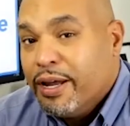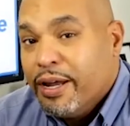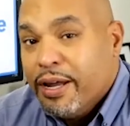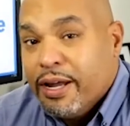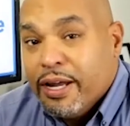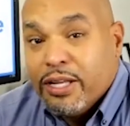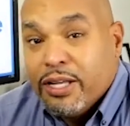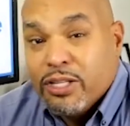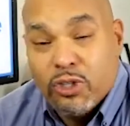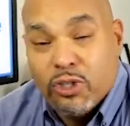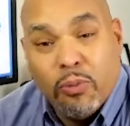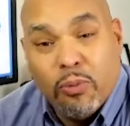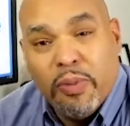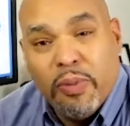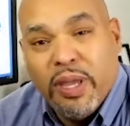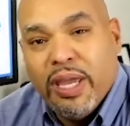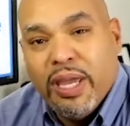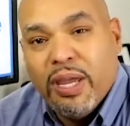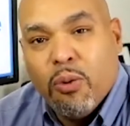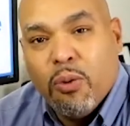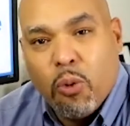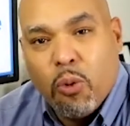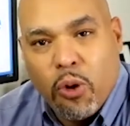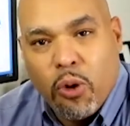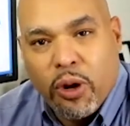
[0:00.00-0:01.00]
to me,
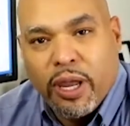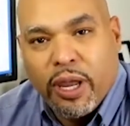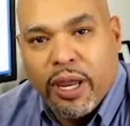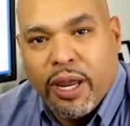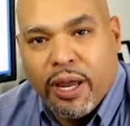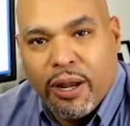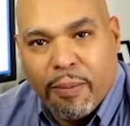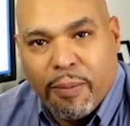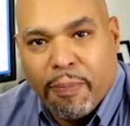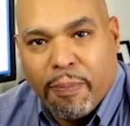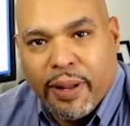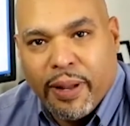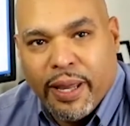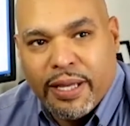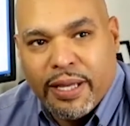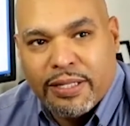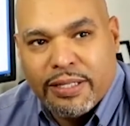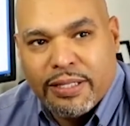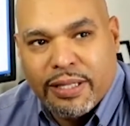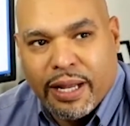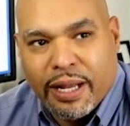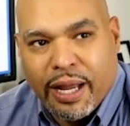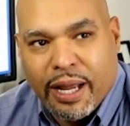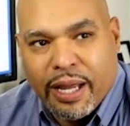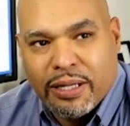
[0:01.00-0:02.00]
working in a place that
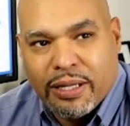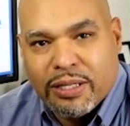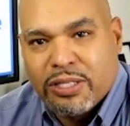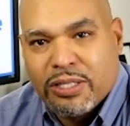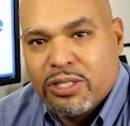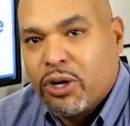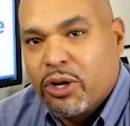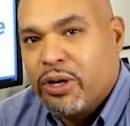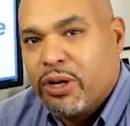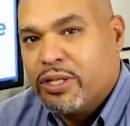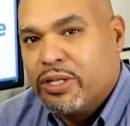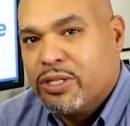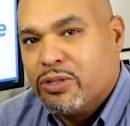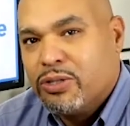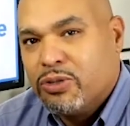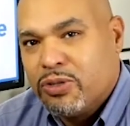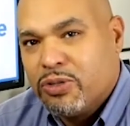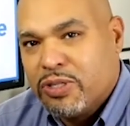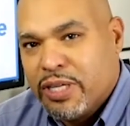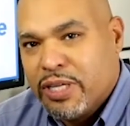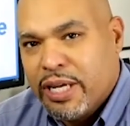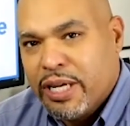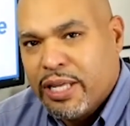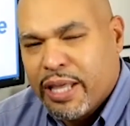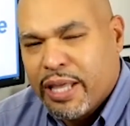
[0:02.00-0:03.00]
I started to
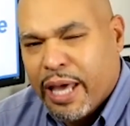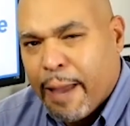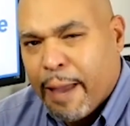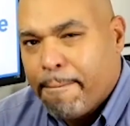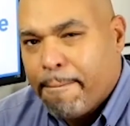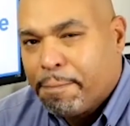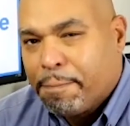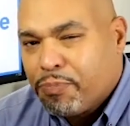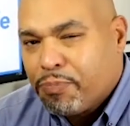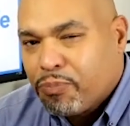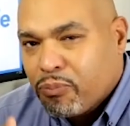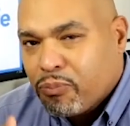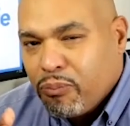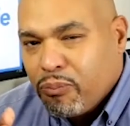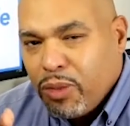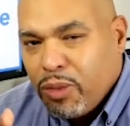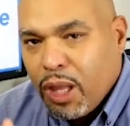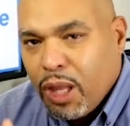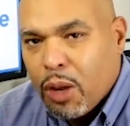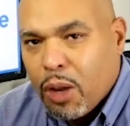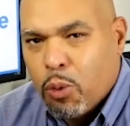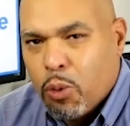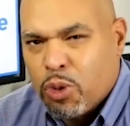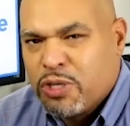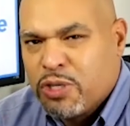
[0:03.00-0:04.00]
see that
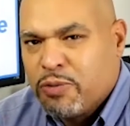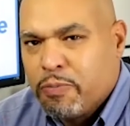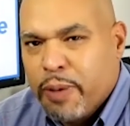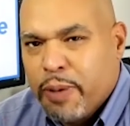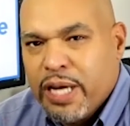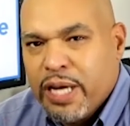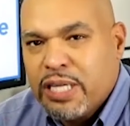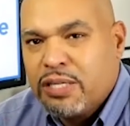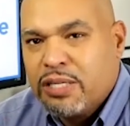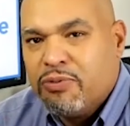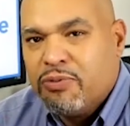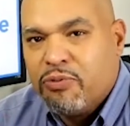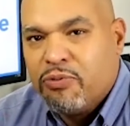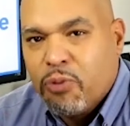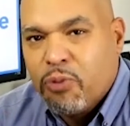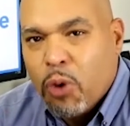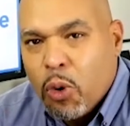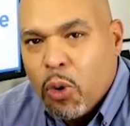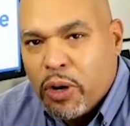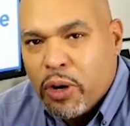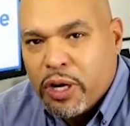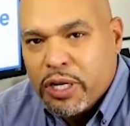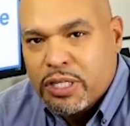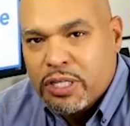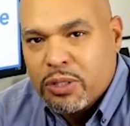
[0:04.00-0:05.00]
was patient
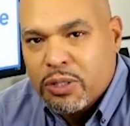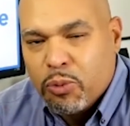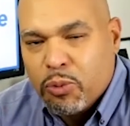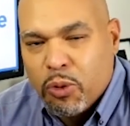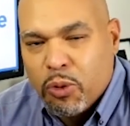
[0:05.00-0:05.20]
focused was